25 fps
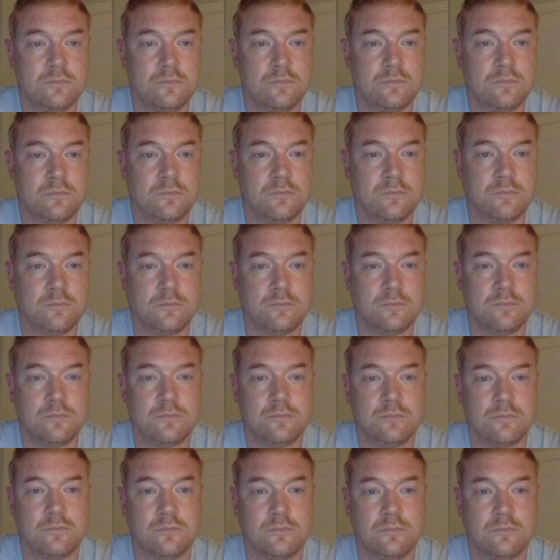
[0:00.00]

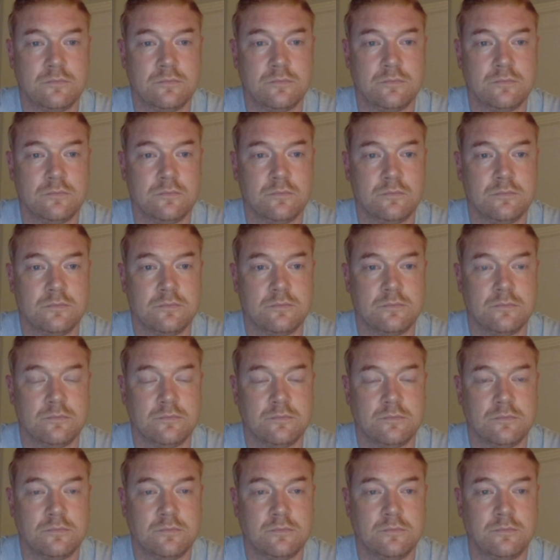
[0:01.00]

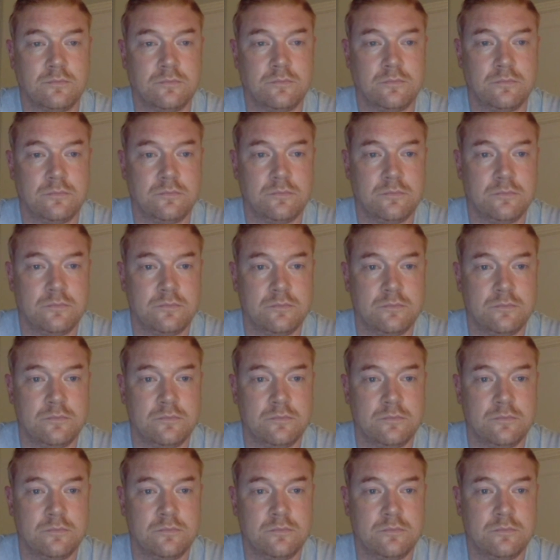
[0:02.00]

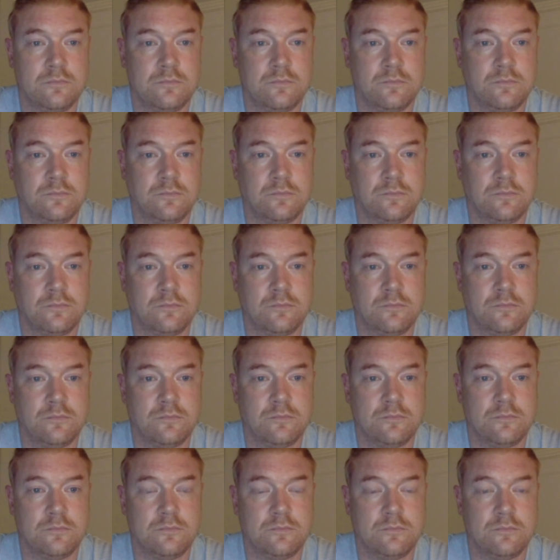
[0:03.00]

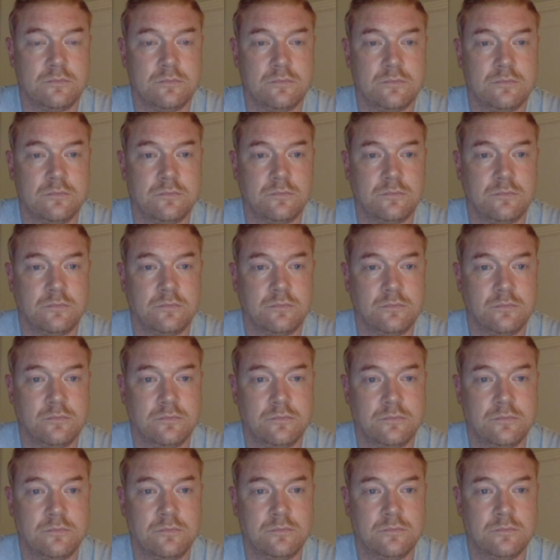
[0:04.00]

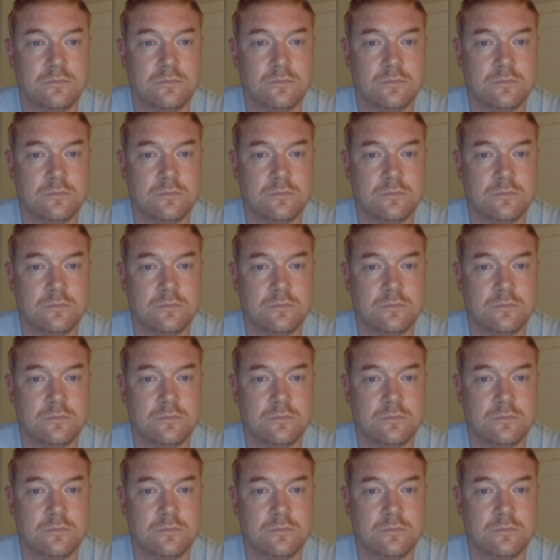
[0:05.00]
[no speech]